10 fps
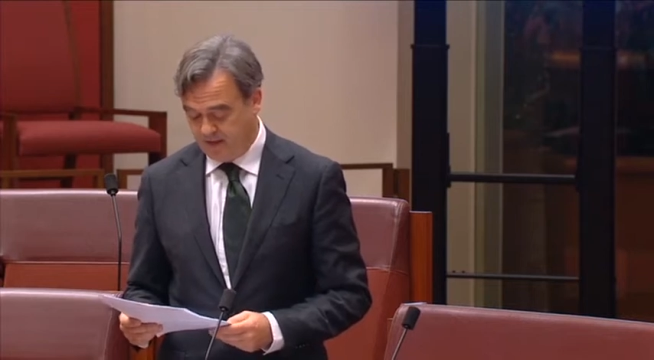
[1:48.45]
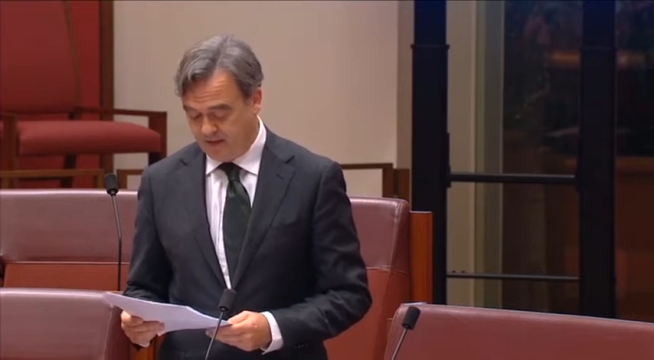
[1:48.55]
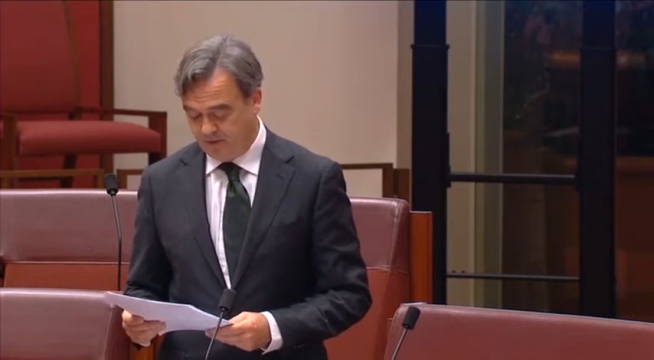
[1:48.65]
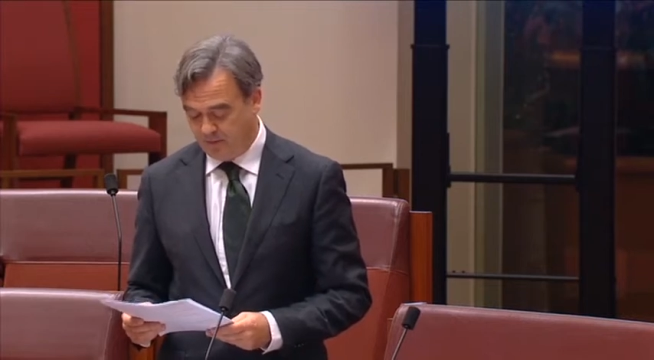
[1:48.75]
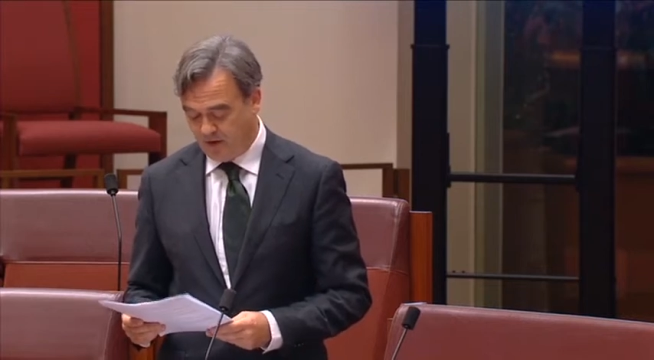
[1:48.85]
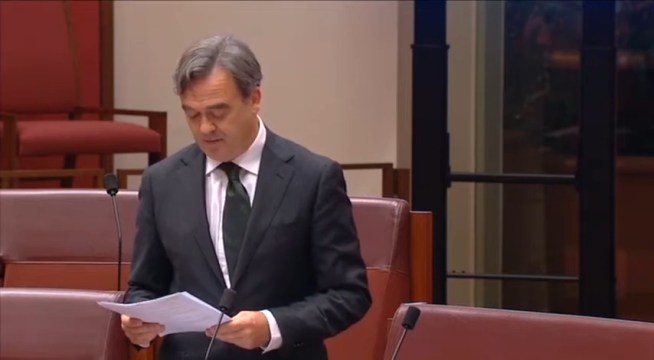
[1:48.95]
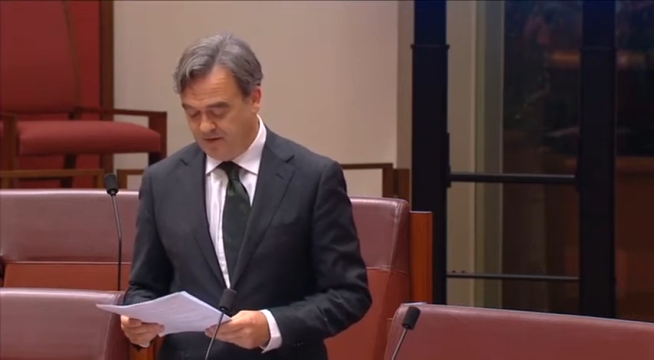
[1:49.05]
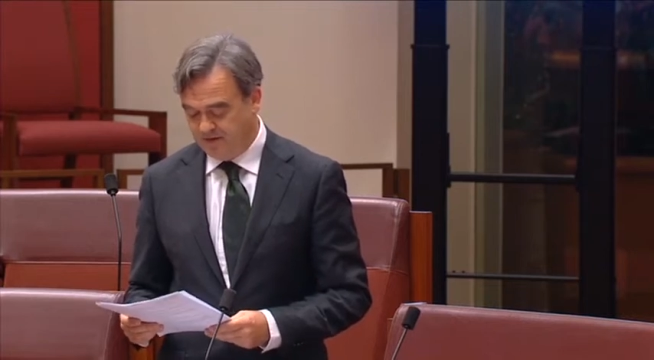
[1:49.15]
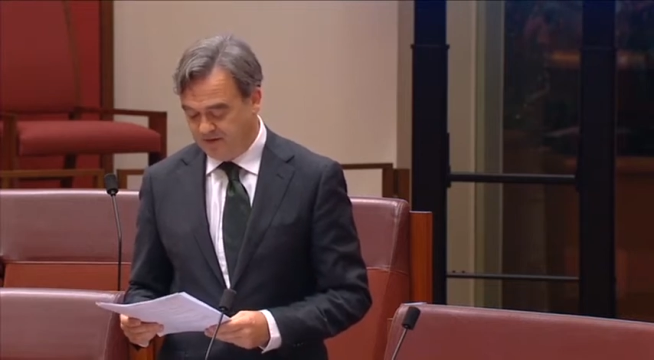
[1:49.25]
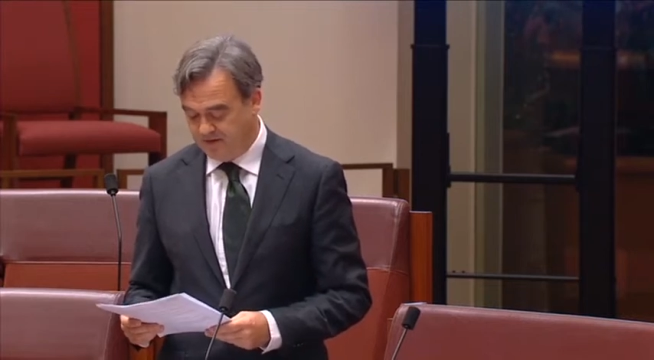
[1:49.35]
As the Prime
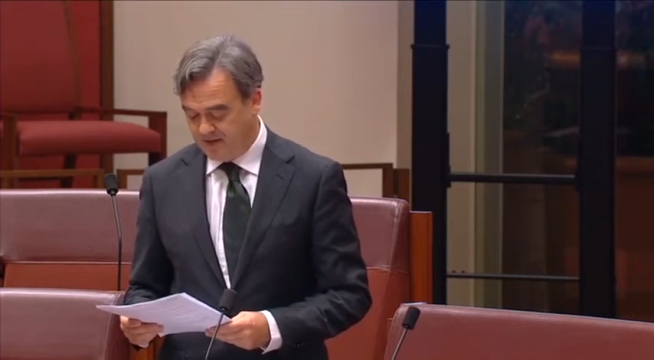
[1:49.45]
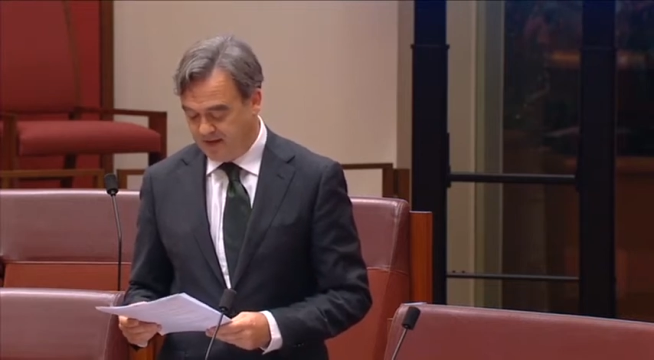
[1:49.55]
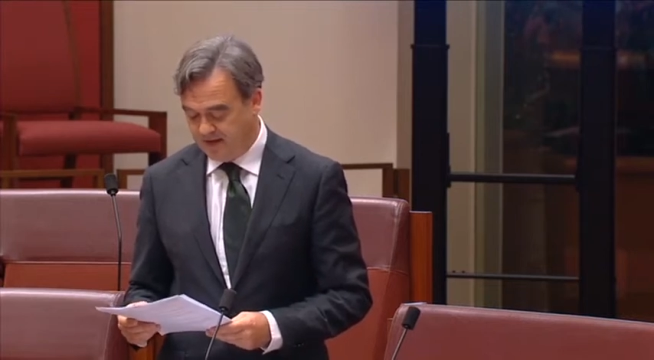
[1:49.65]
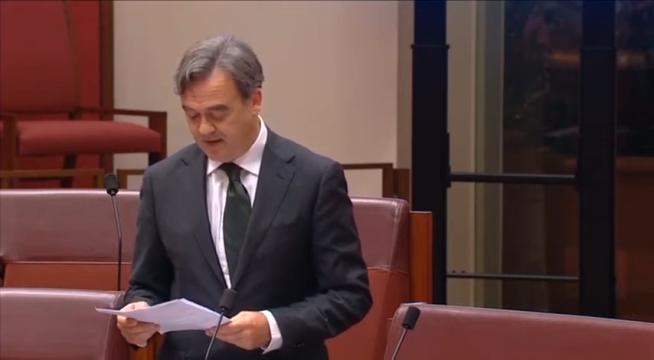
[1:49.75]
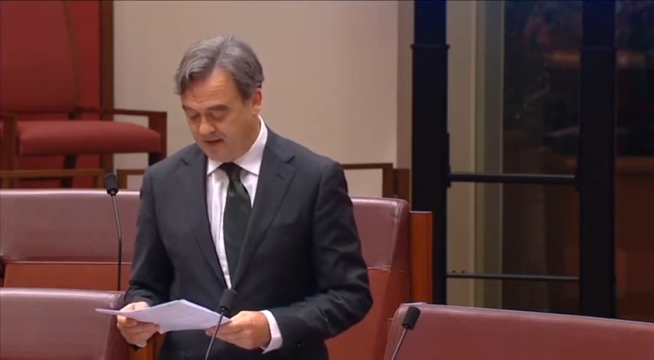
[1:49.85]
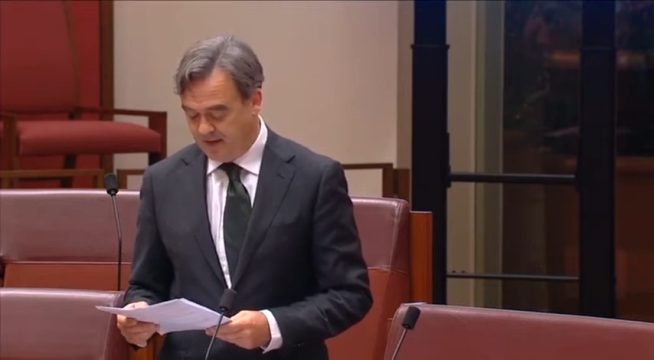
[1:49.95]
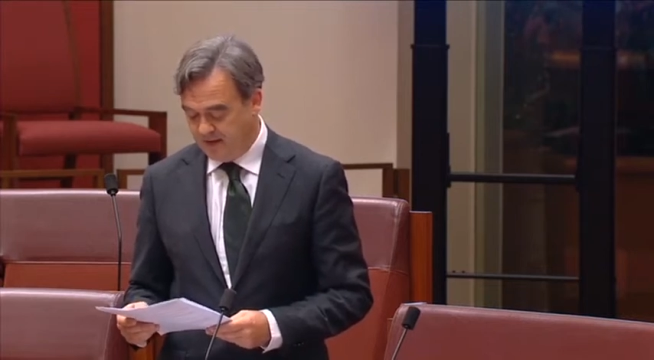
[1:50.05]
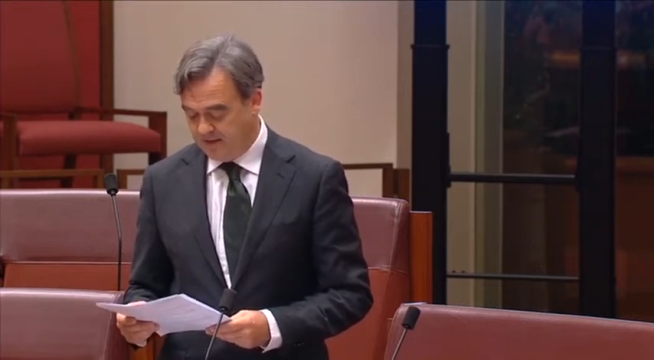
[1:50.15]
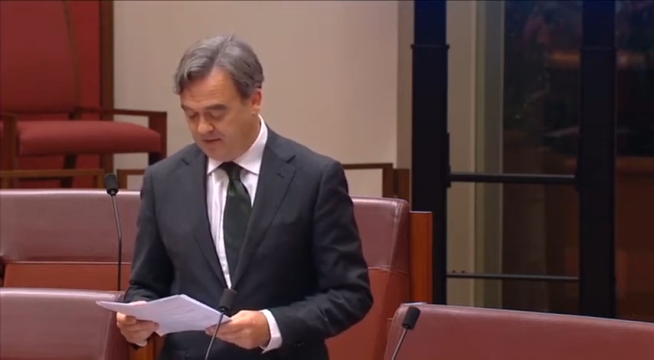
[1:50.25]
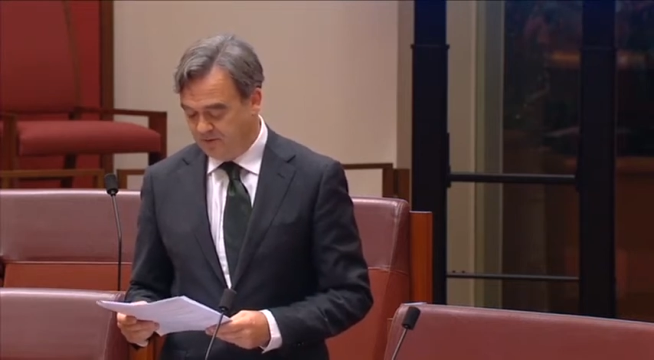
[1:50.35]
Minister said,
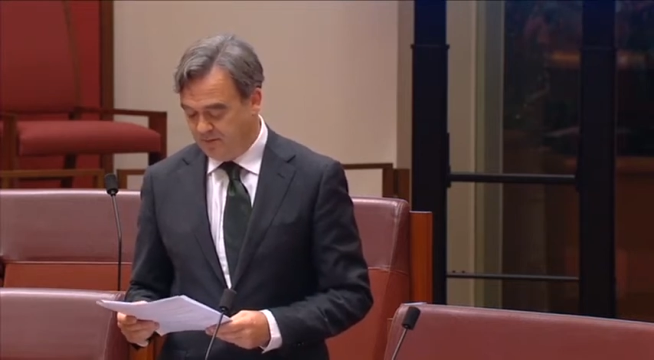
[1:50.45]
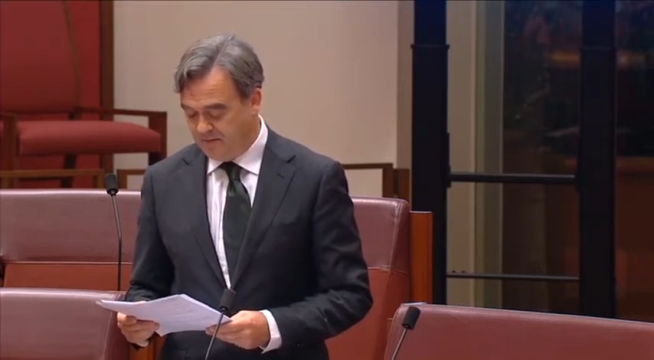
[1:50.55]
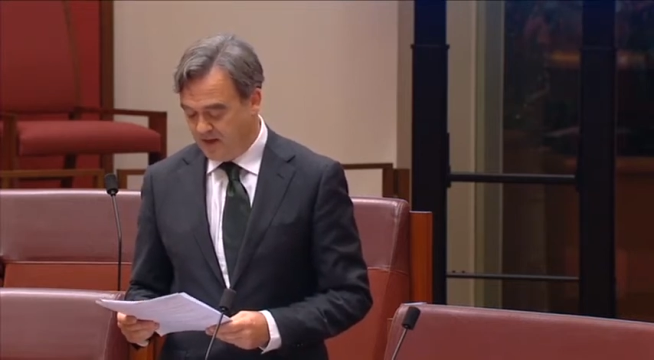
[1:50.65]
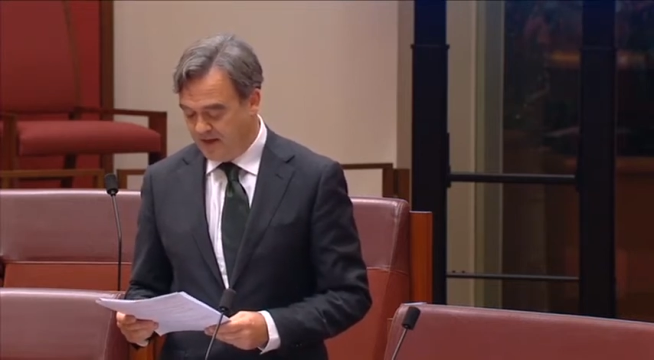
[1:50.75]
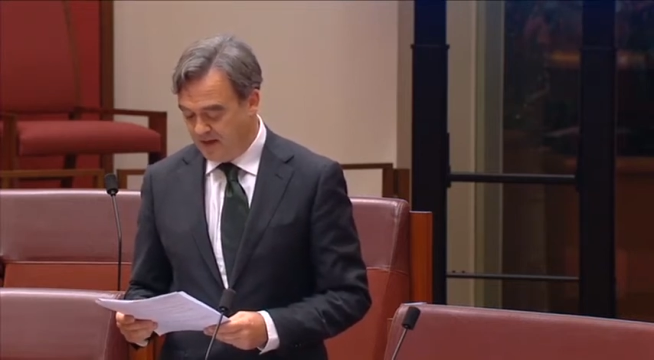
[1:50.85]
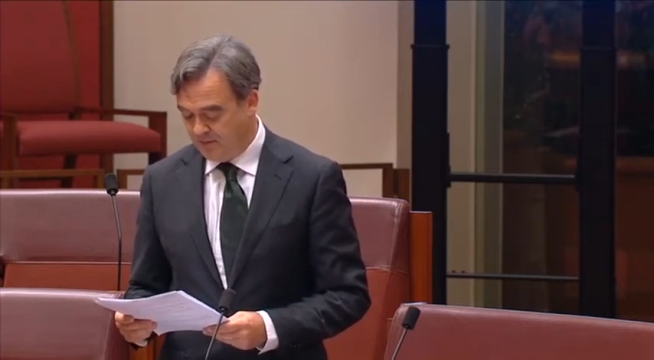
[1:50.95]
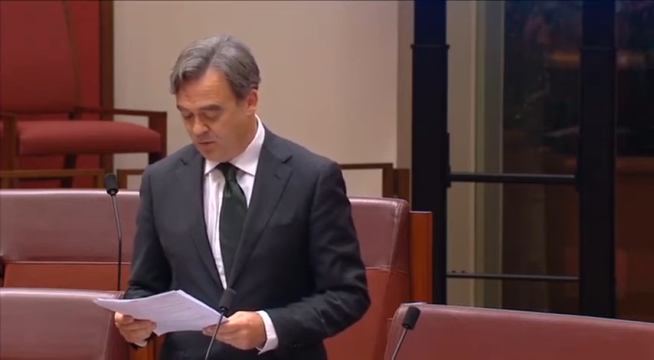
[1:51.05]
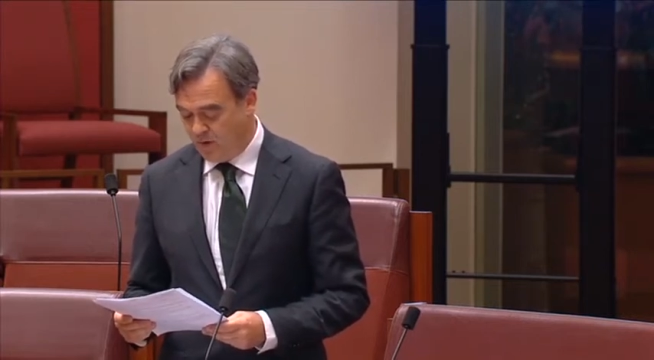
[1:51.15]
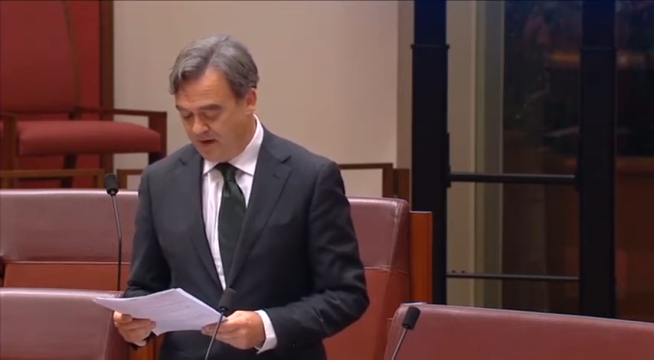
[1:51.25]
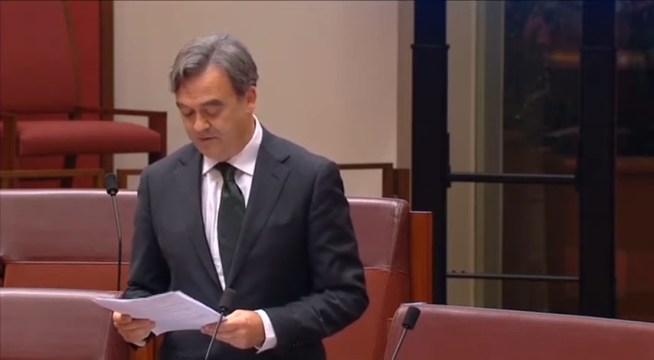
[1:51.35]
this has been my
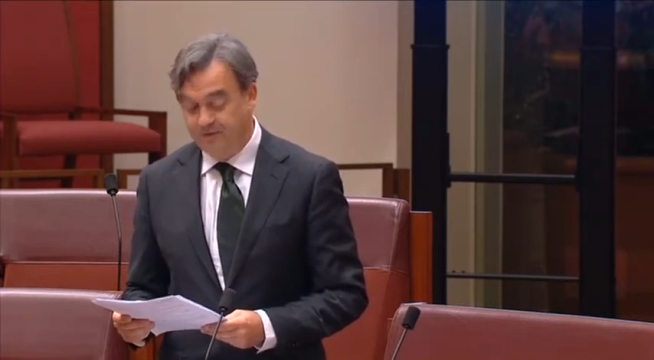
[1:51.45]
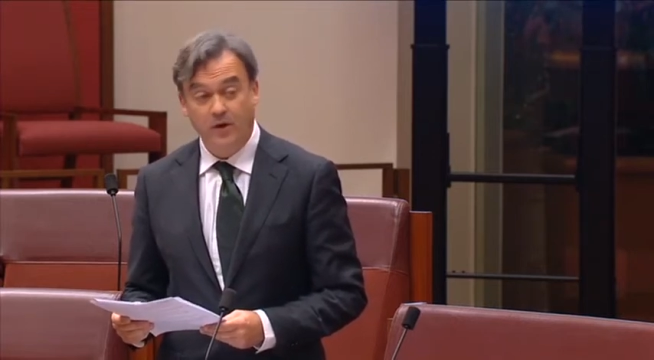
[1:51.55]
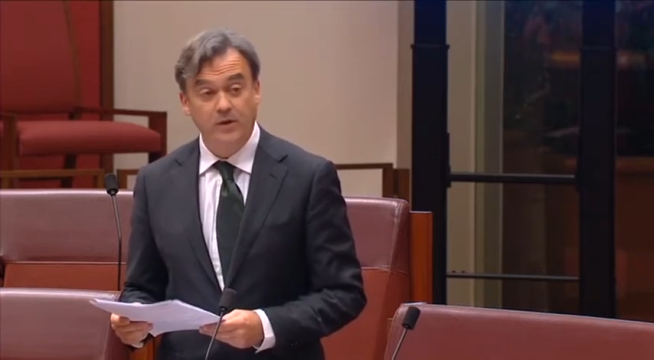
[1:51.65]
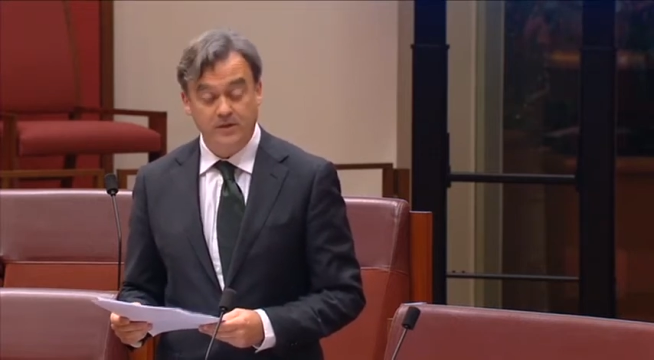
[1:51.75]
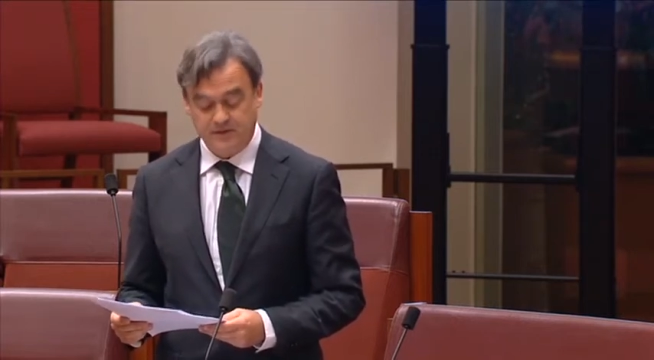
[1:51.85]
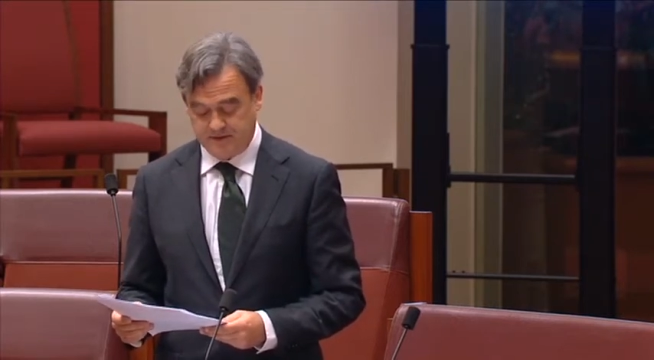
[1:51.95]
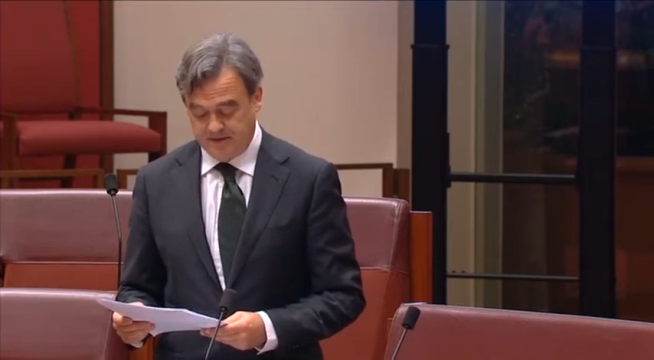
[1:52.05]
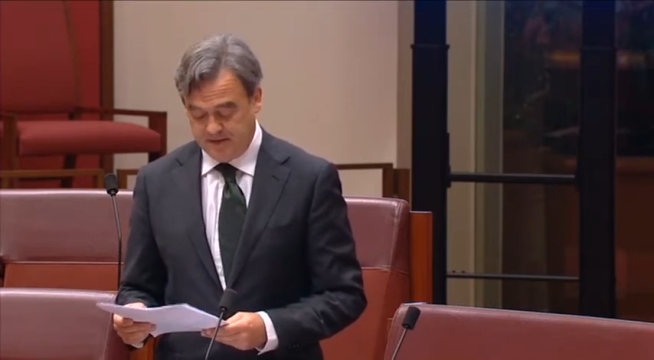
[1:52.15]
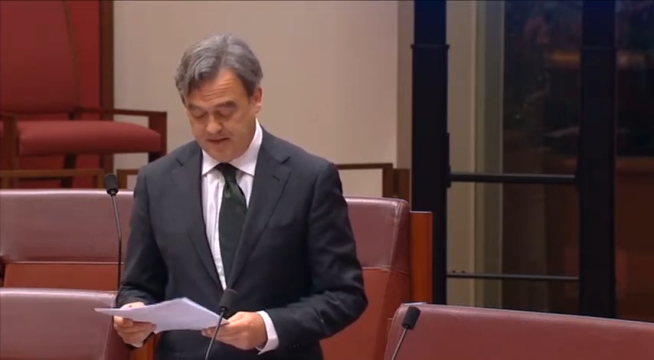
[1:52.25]
#1 focus.